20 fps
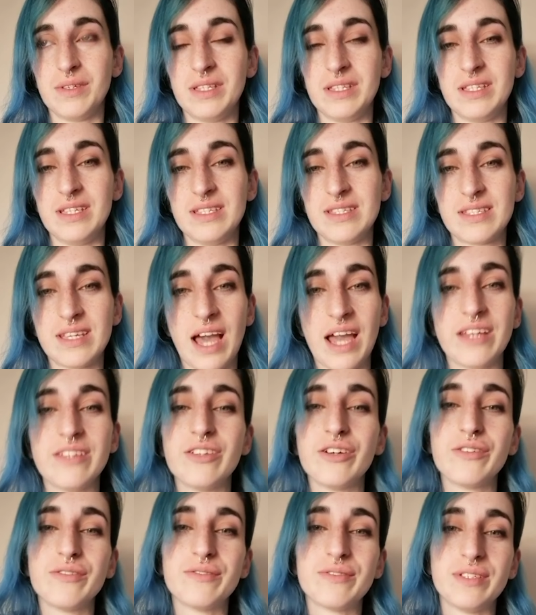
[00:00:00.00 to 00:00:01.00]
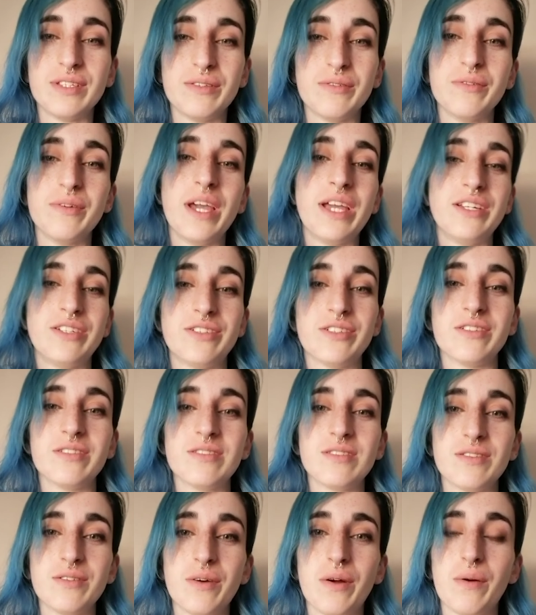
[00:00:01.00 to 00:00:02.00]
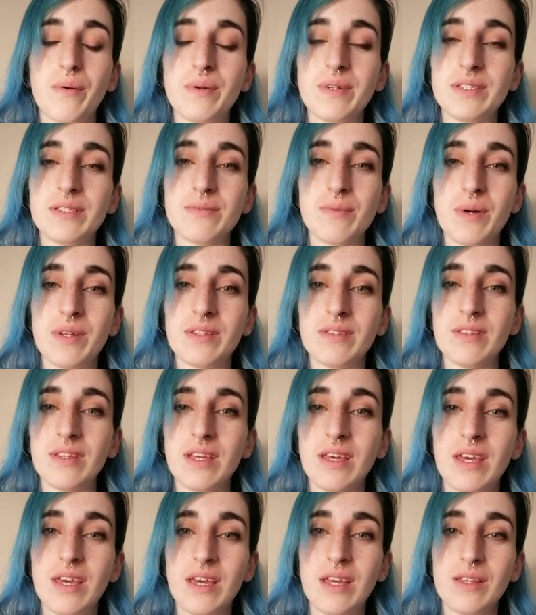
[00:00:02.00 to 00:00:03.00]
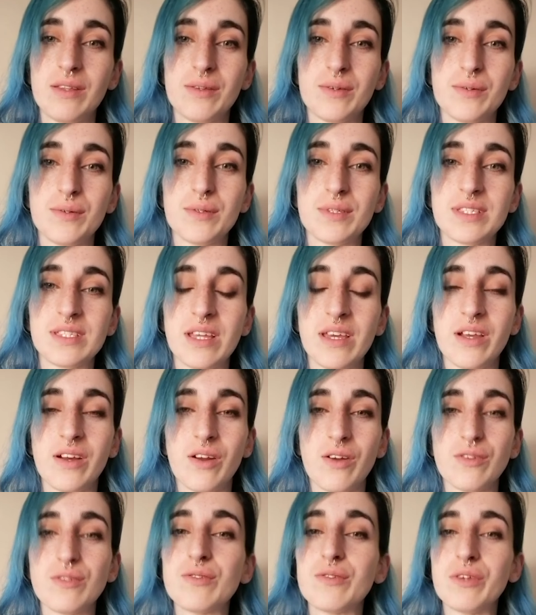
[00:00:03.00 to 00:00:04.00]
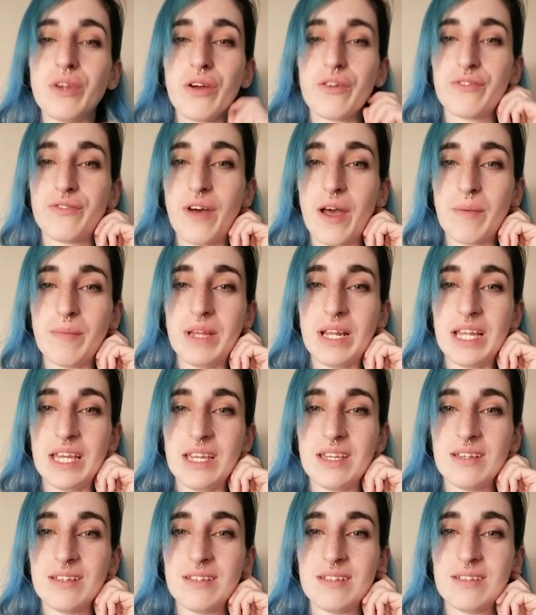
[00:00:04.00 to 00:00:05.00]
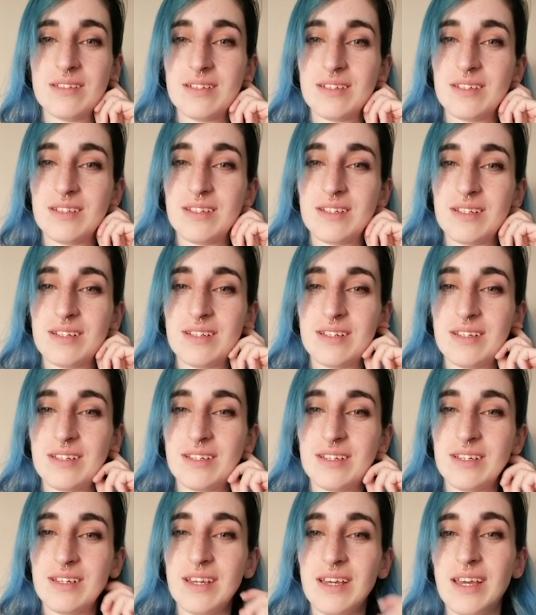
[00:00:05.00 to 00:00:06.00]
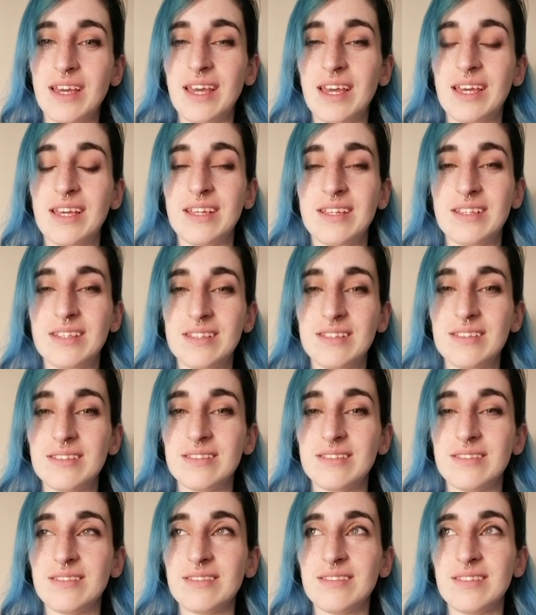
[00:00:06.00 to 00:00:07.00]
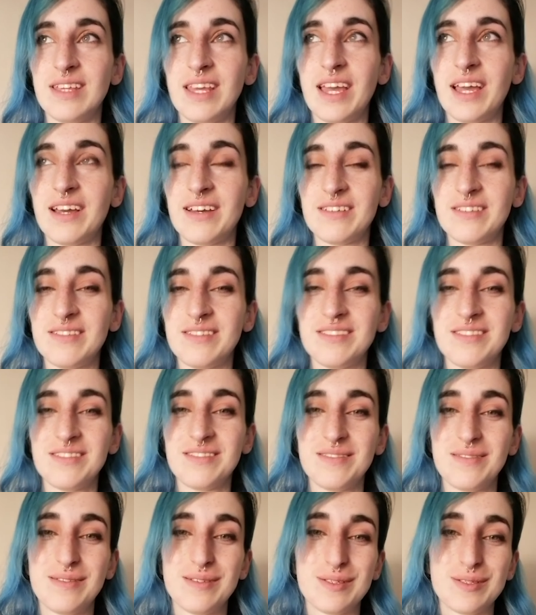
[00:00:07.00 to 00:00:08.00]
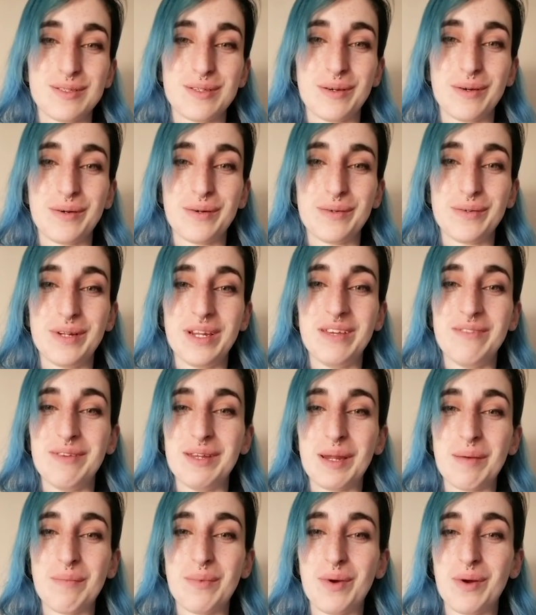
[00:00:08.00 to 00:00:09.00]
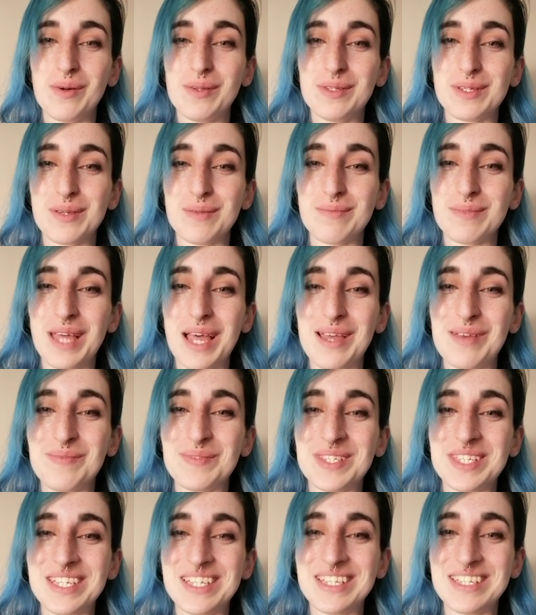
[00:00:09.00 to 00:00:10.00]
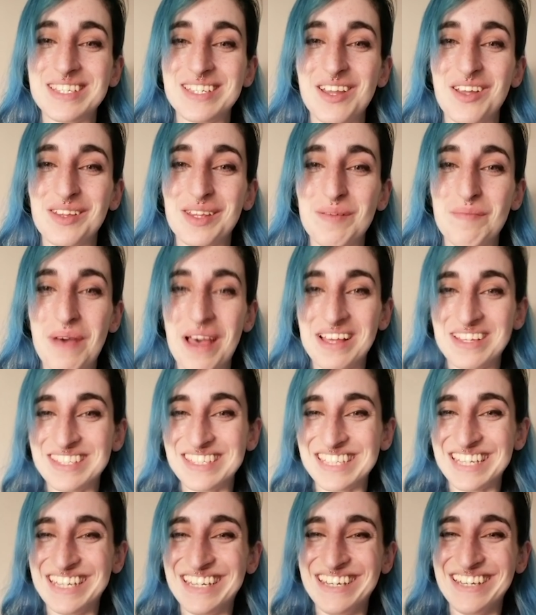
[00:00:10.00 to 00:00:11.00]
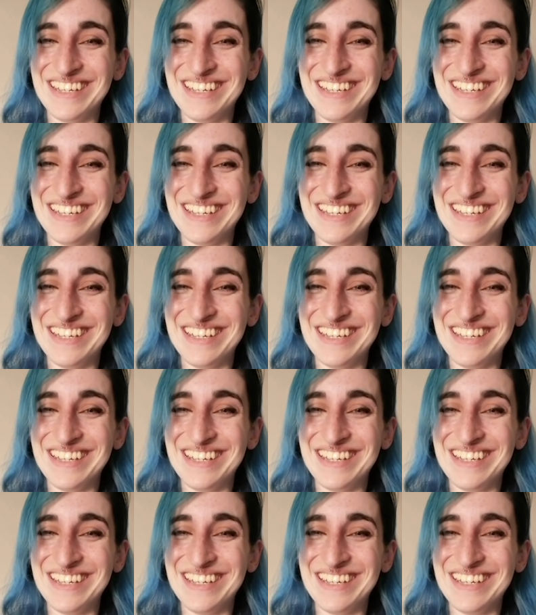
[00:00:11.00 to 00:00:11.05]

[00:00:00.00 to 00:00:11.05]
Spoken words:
In these kind of situations, you always want to stay close to your family. And yeah, so living abroad sometimes is not the best.